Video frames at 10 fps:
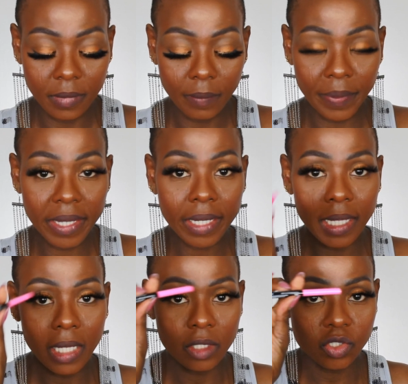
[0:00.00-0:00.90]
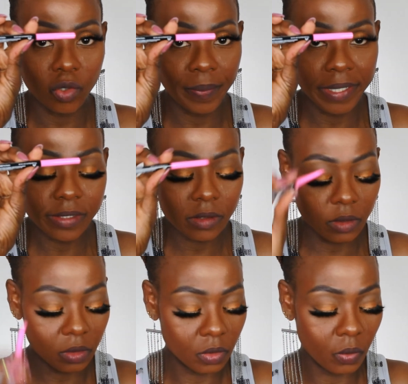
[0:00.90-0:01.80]
pink electro
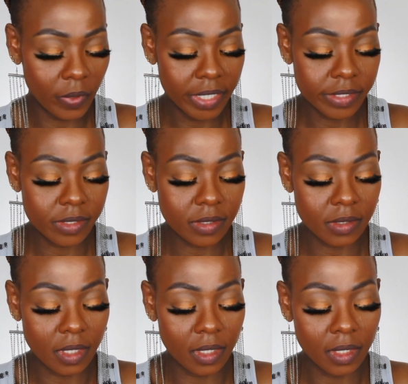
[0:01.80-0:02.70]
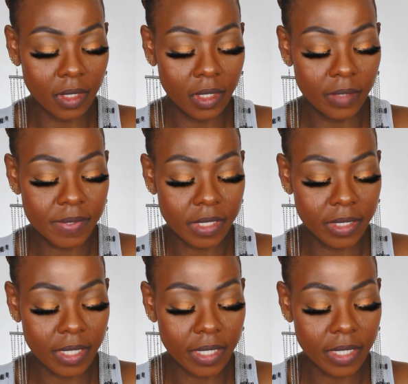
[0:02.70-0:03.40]
pencil with the lipstick